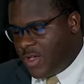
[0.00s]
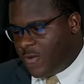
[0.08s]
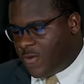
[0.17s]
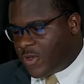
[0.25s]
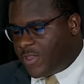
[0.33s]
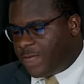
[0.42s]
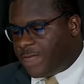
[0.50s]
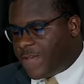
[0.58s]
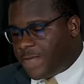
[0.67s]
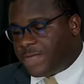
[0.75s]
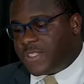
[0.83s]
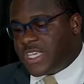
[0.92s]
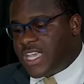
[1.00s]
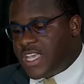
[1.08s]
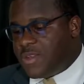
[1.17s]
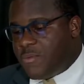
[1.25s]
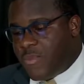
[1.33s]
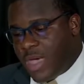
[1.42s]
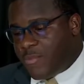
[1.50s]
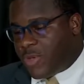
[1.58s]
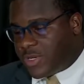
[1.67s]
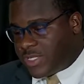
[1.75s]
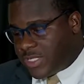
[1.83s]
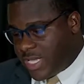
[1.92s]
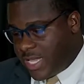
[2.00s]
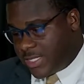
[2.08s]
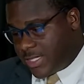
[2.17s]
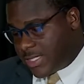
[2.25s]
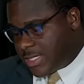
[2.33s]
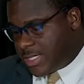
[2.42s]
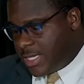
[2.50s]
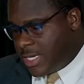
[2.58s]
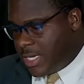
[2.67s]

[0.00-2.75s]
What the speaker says: for the 15 member states.